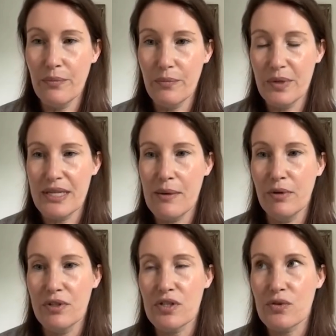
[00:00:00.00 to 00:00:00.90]
was
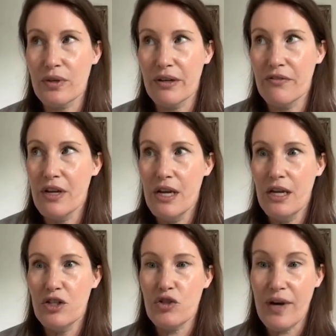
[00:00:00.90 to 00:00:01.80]
able to sort of
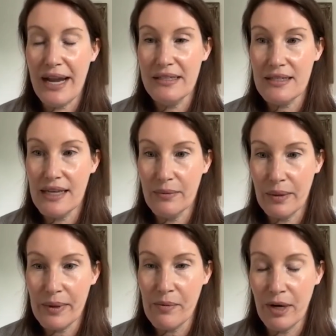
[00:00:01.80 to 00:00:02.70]
translate
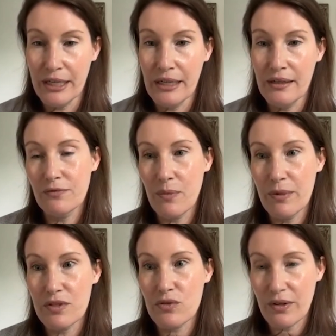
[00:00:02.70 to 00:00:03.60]
what we wanted from
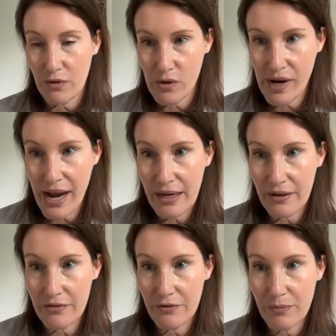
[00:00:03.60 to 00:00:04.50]
a sort of
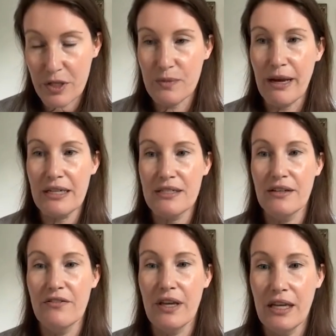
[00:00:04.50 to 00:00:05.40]
creative
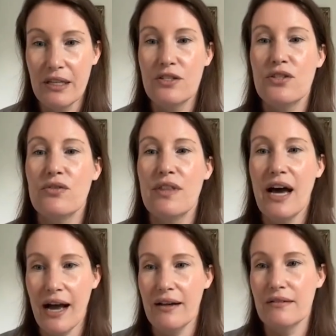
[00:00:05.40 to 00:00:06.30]
perspective into
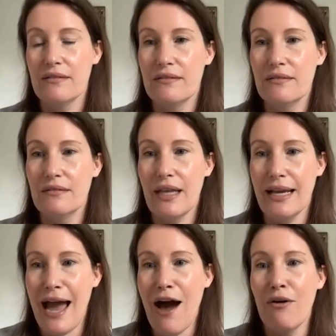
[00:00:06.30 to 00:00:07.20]
that, like
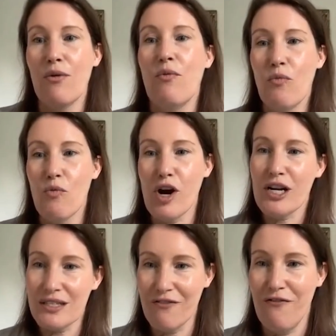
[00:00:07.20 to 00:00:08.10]
how it
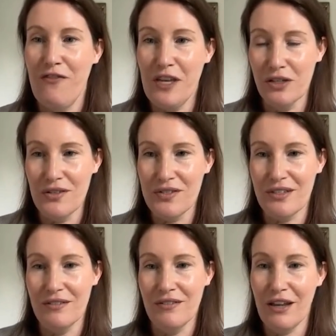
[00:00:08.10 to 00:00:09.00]
works and feels
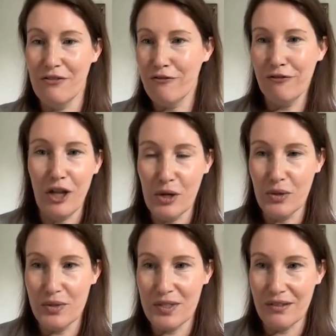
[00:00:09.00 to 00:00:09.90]
and
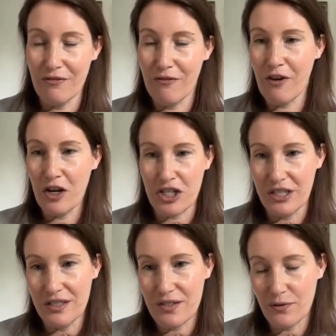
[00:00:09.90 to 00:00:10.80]
flows and
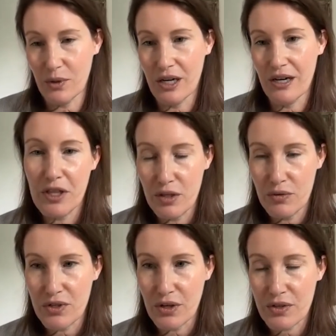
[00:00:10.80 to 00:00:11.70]
functions for the
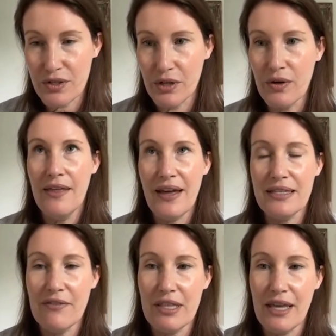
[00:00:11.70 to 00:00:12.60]
user. So, and that's
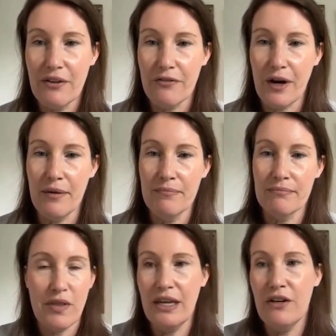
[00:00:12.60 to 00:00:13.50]
everything from
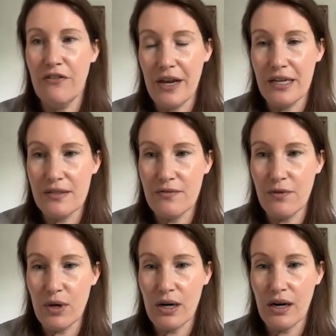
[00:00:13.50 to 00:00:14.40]
the interface
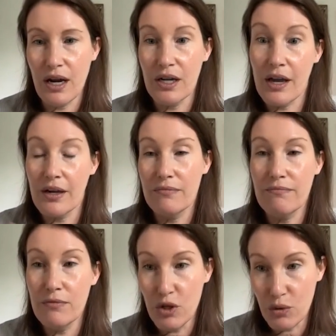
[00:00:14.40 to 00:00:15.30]
for a
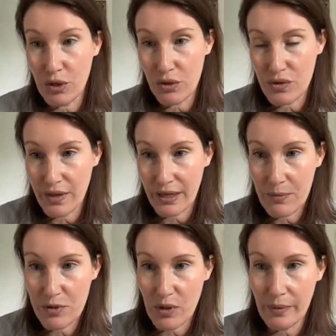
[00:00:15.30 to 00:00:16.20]
new user that
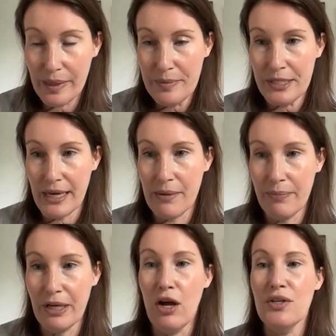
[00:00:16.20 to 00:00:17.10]
comes to our website,
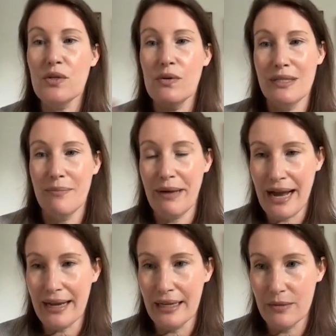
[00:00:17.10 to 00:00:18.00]
but also on the
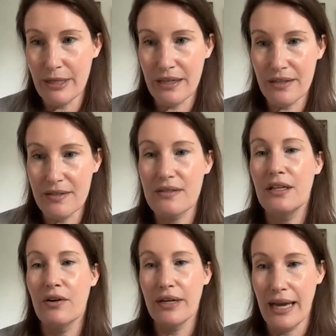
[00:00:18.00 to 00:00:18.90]
back end, because,
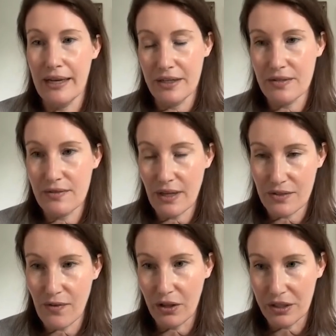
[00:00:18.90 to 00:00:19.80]
again, as
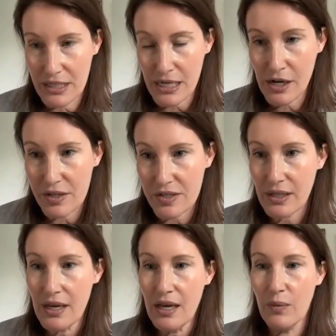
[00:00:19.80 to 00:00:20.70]
volunteers,
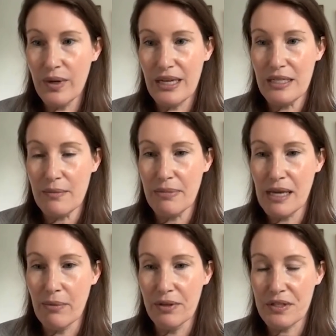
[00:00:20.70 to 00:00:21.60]
we need to be
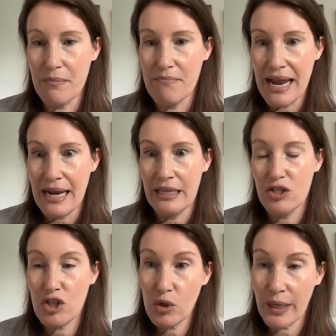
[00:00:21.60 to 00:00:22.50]
able to
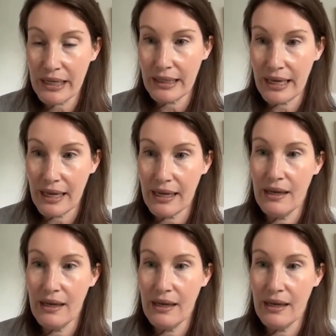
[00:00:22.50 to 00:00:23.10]
manage quickly